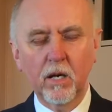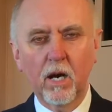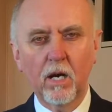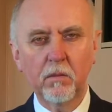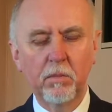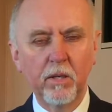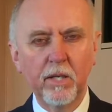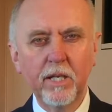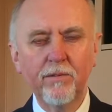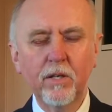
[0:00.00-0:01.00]
God,
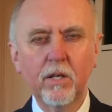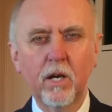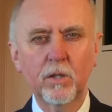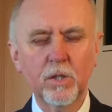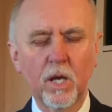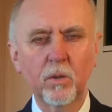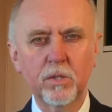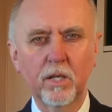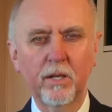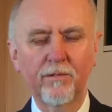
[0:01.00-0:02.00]
believing God
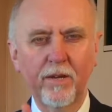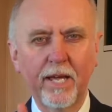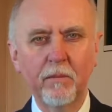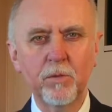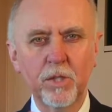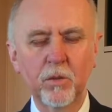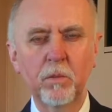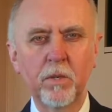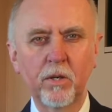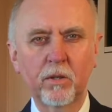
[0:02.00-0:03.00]
totally for him to
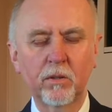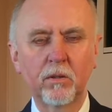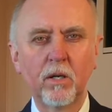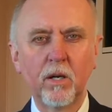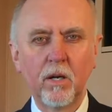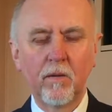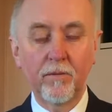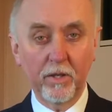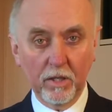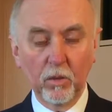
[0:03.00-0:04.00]
do a miracle,
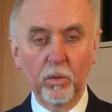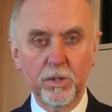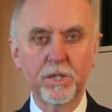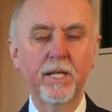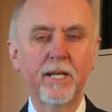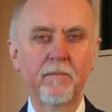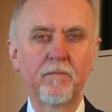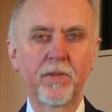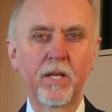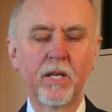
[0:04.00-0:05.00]
that you would see it.
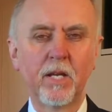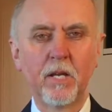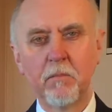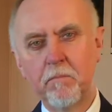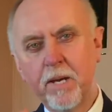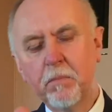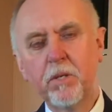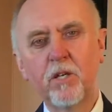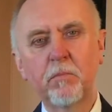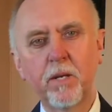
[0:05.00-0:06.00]

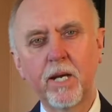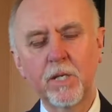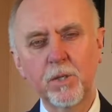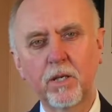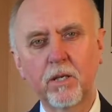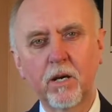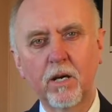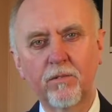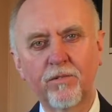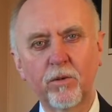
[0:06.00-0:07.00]
Maybe you've been asking
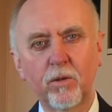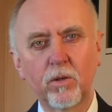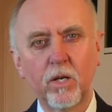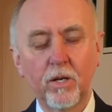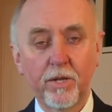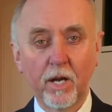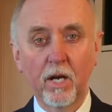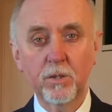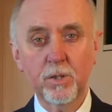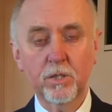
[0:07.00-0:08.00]
God for the
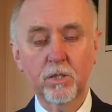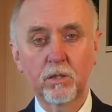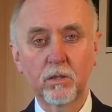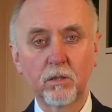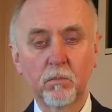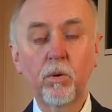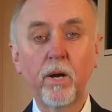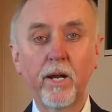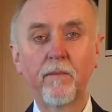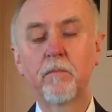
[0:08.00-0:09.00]
answer to
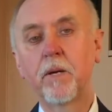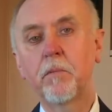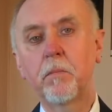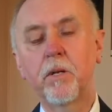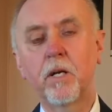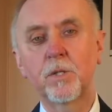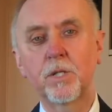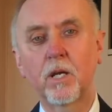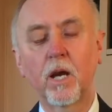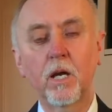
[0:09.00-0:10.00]
prayer. Maybe you've been
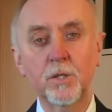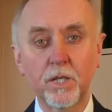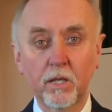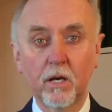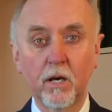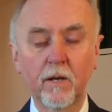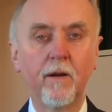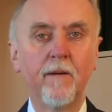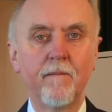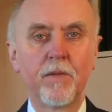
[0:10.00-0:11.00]
asking
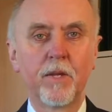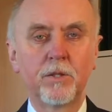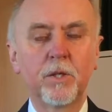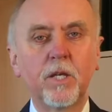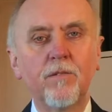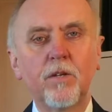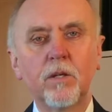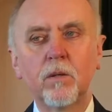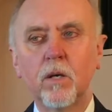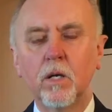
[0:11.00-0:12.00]
God to give
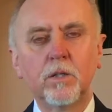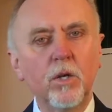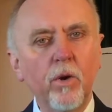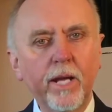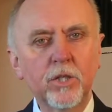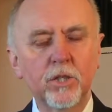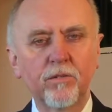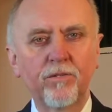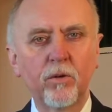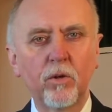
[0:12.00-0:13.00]
you
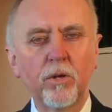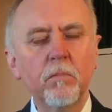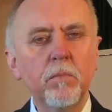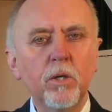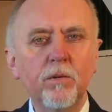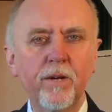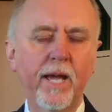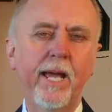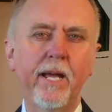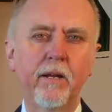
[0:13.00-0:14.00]
direction for the move
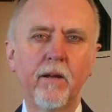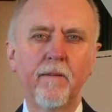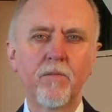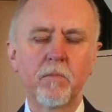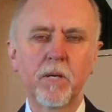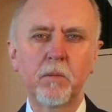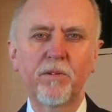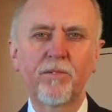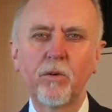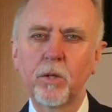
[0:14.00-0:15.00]
ahead,
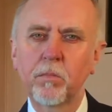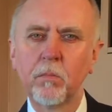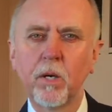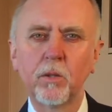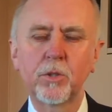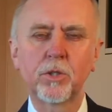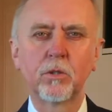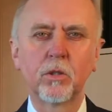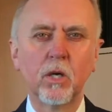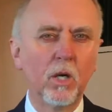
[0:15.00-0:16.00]
maybe for the
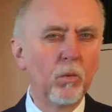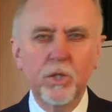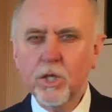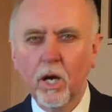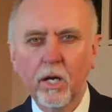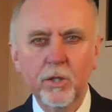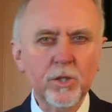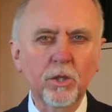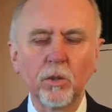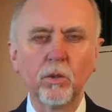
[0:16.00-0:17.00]
promotion or which college
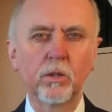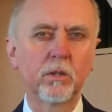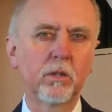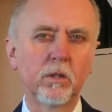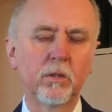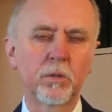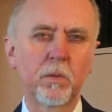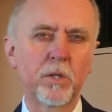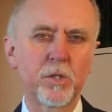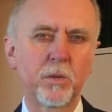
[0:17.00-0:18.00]
school you're
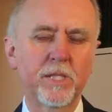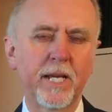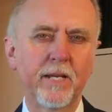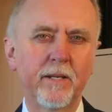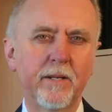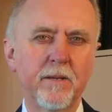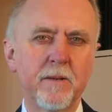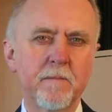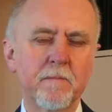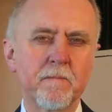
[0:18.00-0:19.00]
supposed to attend,
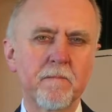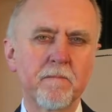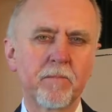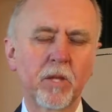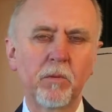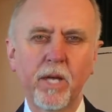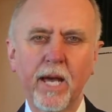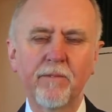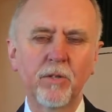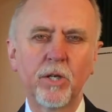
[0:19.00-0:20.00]
but you
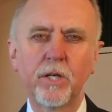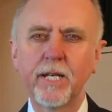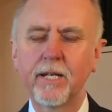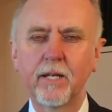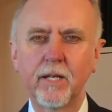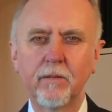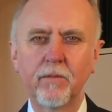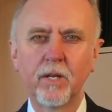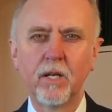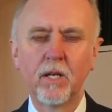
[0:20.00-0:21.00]
haven't heard anything.
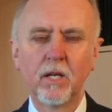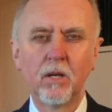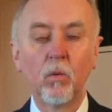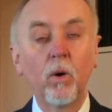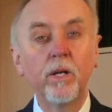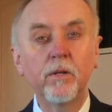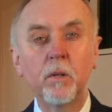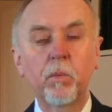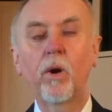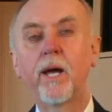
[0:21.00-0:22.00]
Why don't
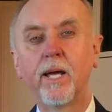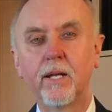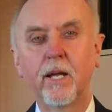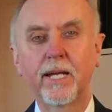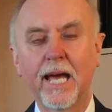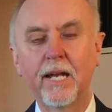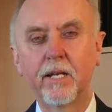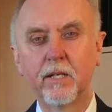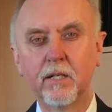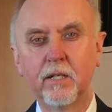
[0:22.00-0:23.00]
you pray like
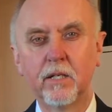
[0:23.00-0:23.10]
Hannah?